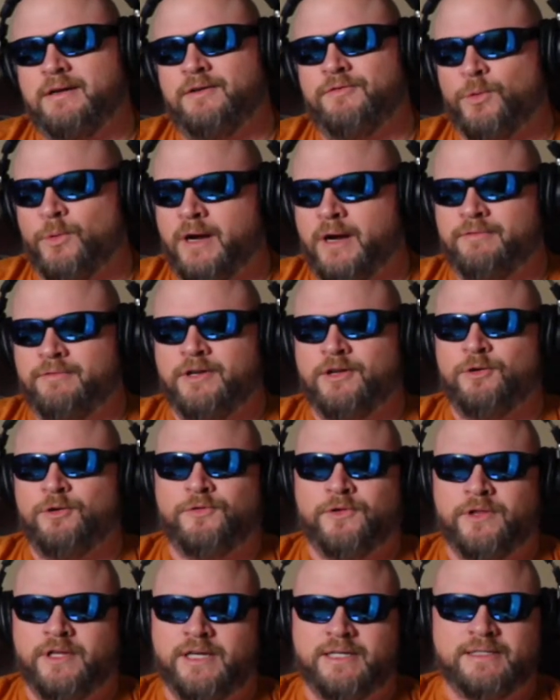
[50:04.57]
revenue for
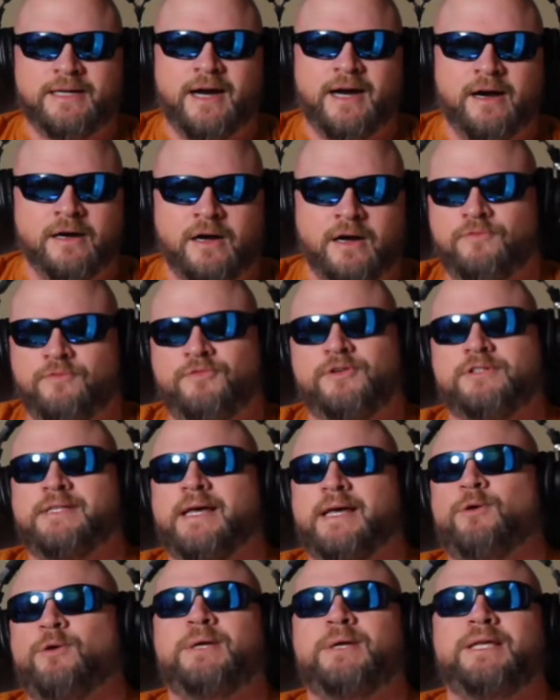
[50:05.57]
the entire conference,
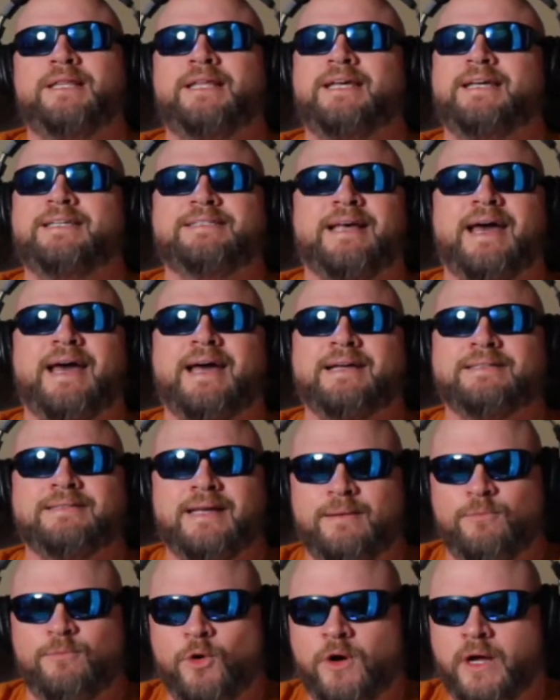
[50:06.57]
they would be the exact
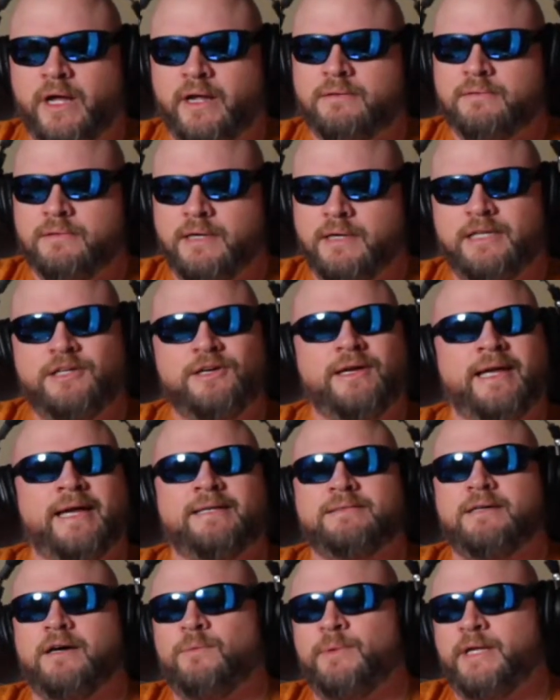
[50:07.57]
same way. And you can't
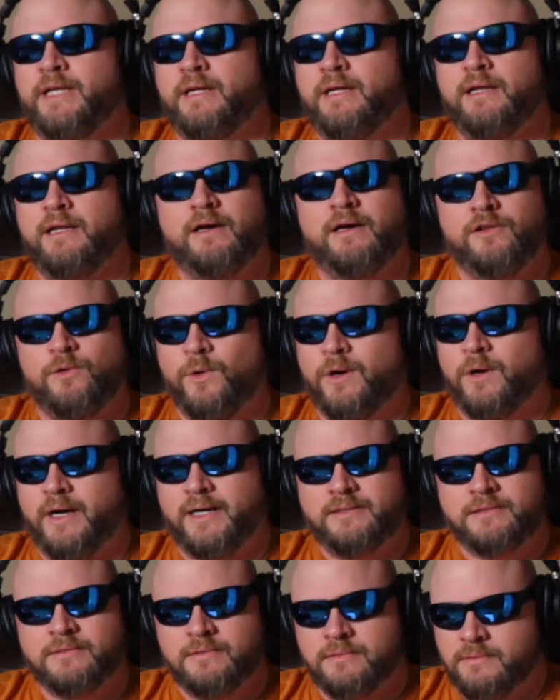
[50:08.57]
tell me any
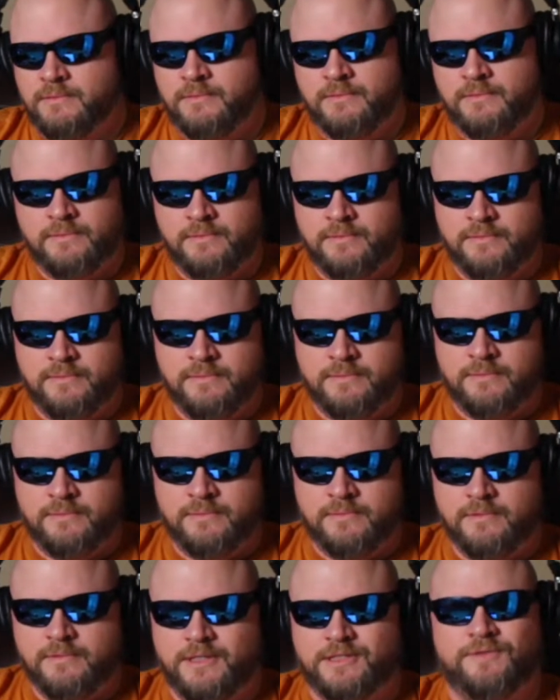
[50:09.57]
otherwise.
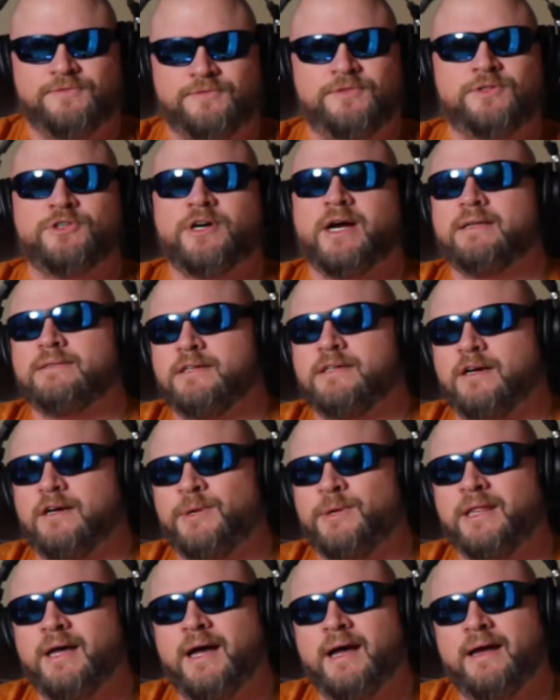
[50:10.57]
Because if you try to tell me
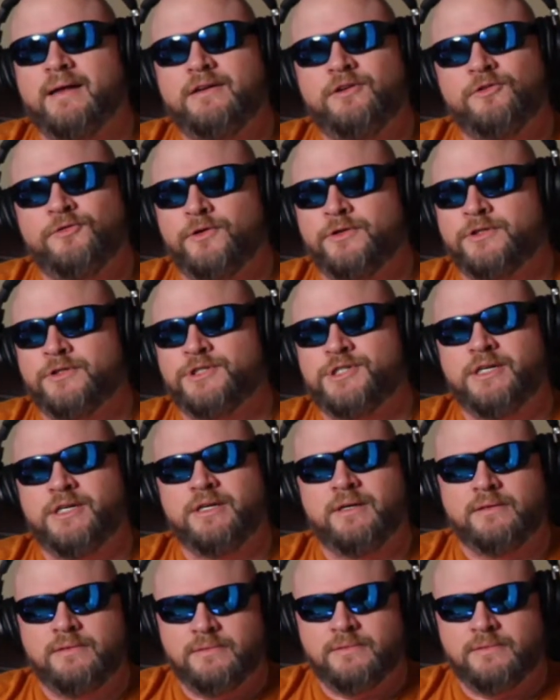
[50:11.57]
that, you're full of shit.